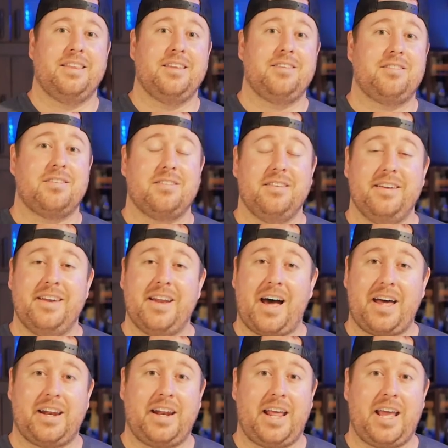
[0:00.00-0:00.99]
This is
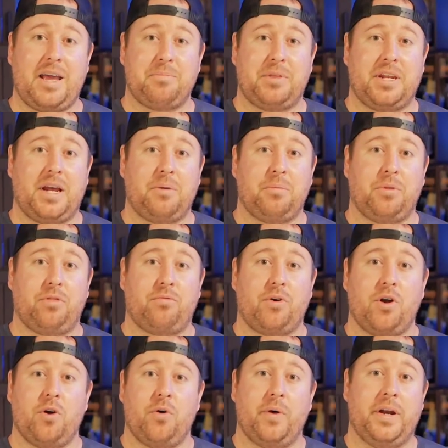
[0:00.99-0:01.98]
not an amp that I would
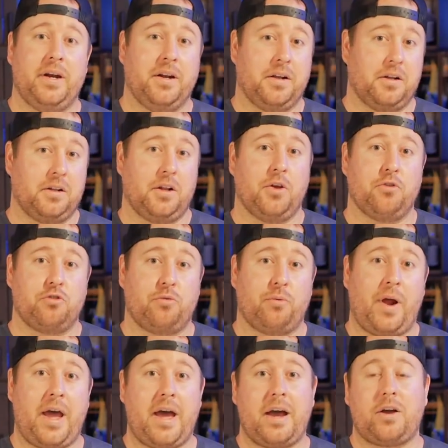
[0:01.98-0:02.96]
throw in an enclosed
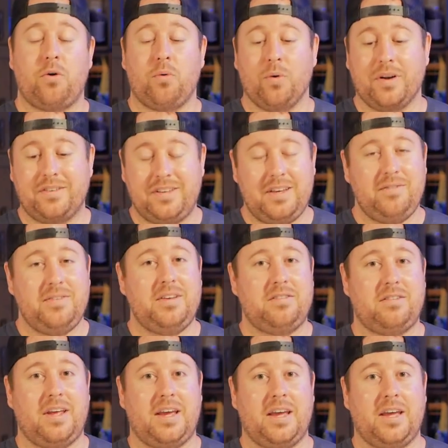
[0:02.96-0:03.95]
rack or a TV
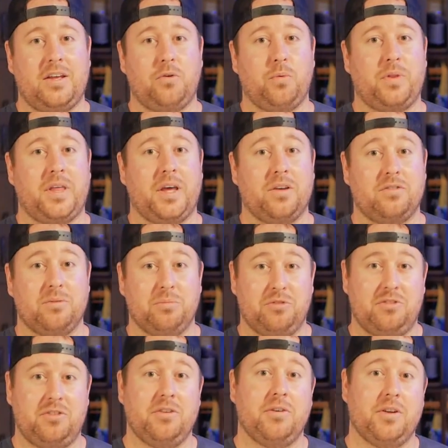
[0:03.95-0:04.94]
stand without some
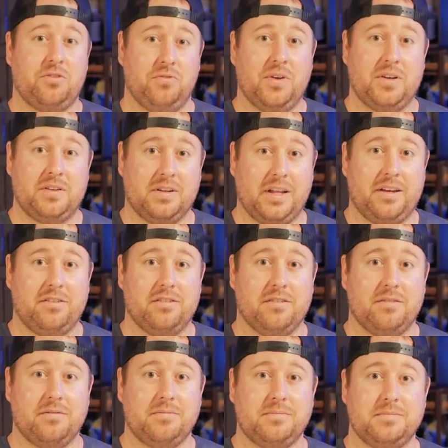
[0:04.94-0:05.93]
serious
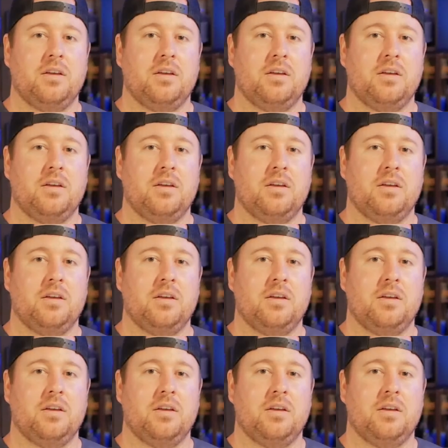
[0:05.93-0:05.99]
ventilation.